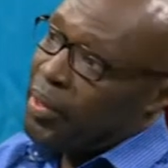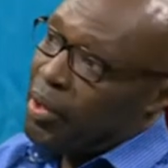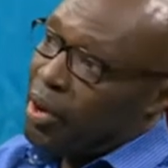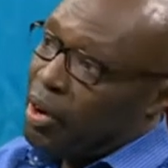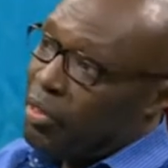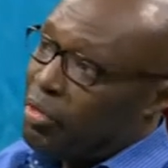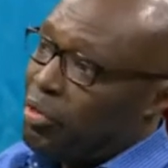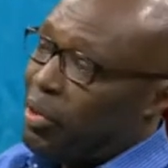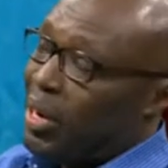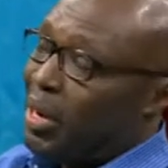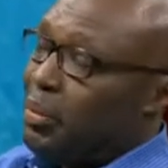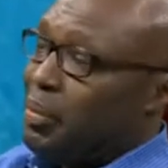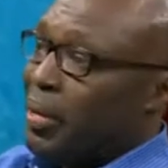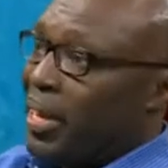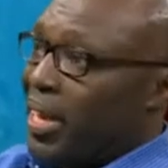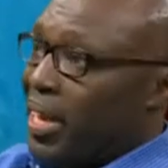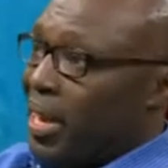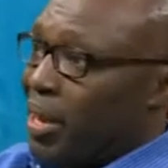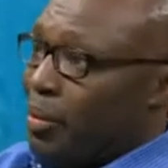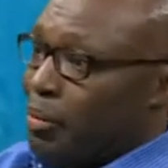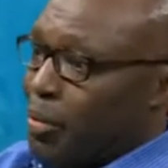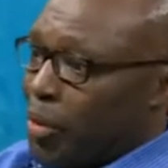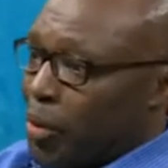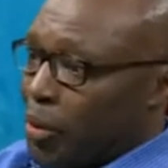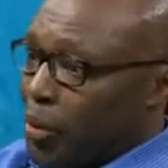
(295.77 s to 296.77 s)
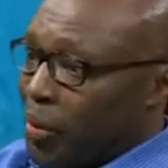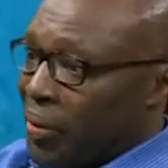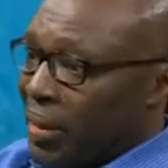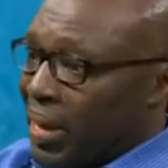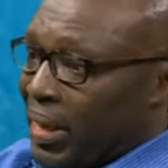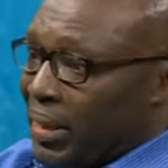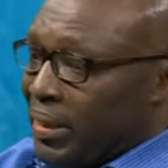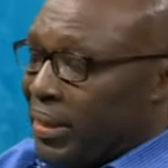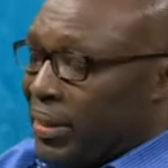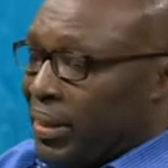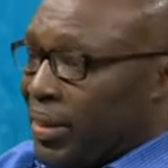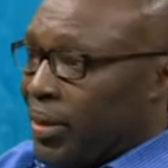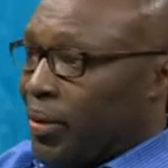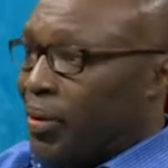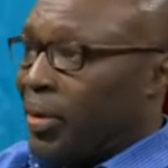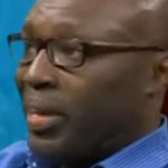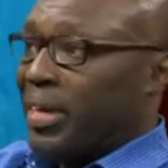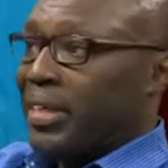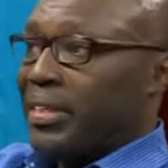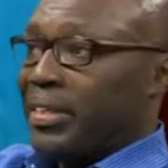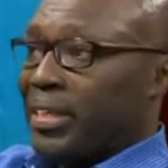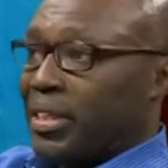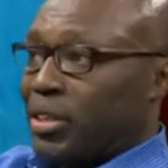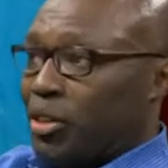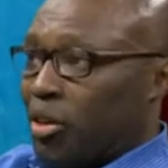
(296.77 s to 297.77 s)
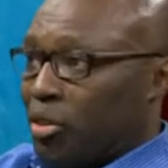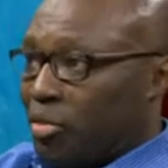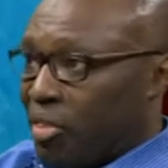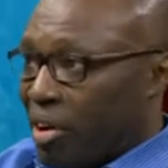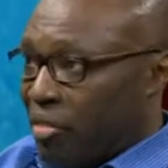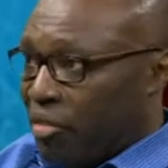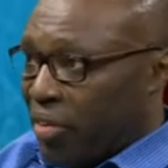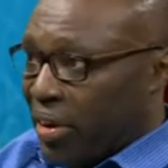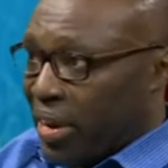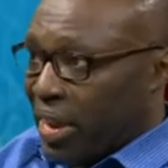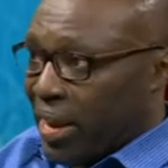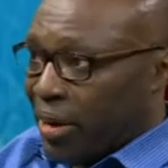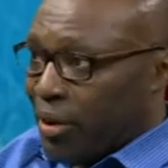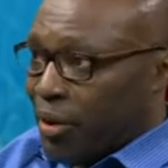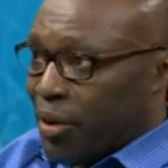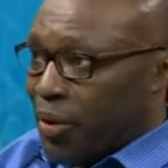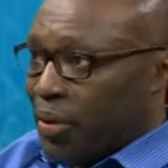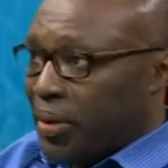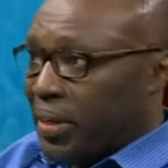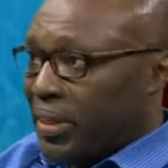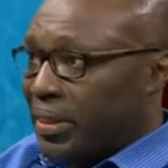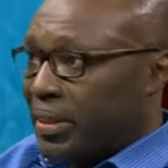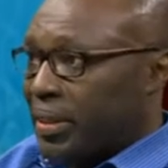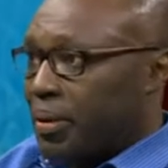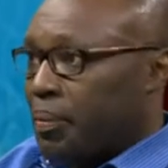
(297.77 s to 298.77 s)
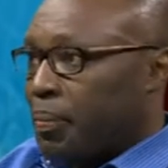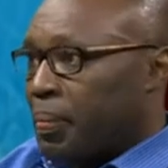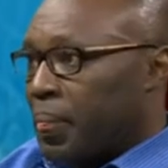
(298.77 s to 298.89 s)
of what became known as the Organization of African Unity.